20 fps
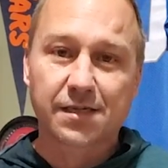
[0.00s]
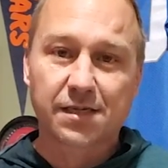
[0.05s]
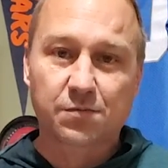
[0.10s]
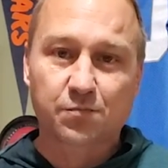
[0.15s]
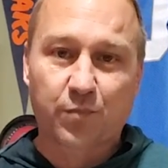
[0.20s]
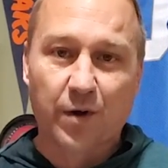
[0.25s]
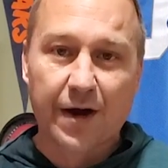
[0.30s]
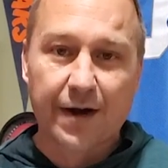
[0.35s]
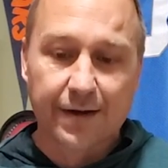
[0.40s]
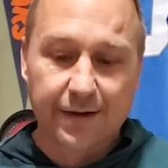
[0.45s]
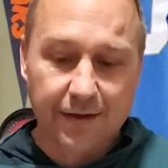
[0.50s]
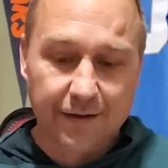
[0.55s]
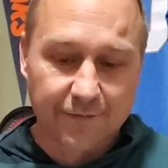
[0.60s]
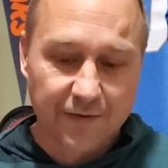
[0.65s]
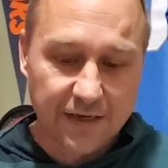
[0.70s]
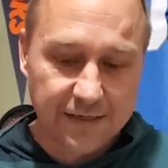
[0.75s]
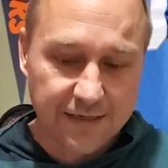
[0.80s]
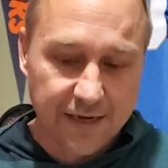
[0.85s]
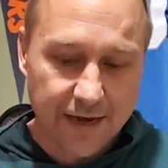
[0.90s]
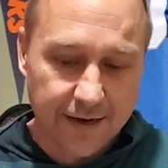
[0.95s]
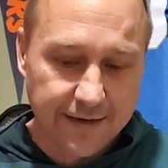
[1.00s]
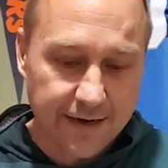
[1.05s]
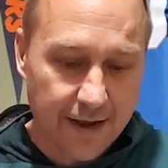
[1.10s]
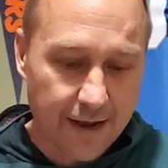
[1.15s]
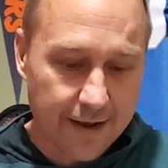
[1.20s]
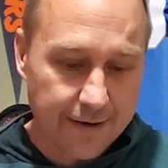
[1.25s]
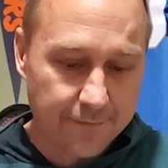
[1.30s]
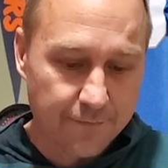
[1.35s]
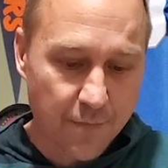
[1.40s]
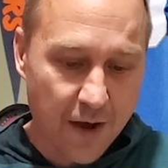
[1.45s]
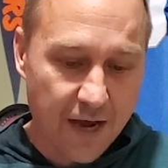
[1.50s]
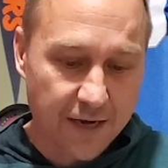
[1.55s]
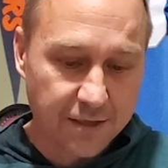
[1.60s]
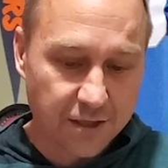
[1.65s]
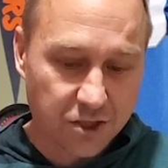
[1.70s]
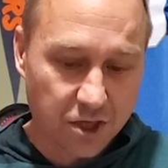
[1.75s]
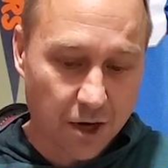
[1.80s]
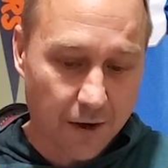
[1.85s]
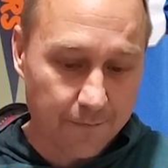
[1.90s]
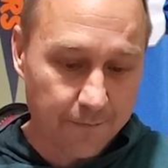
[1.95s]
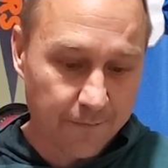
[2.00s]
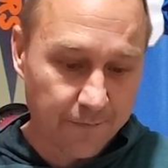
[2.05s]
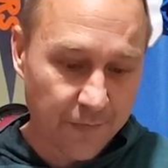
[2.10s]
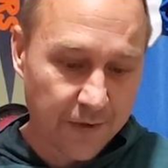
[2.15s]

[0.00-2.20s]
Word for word: spread in this head to head matchup.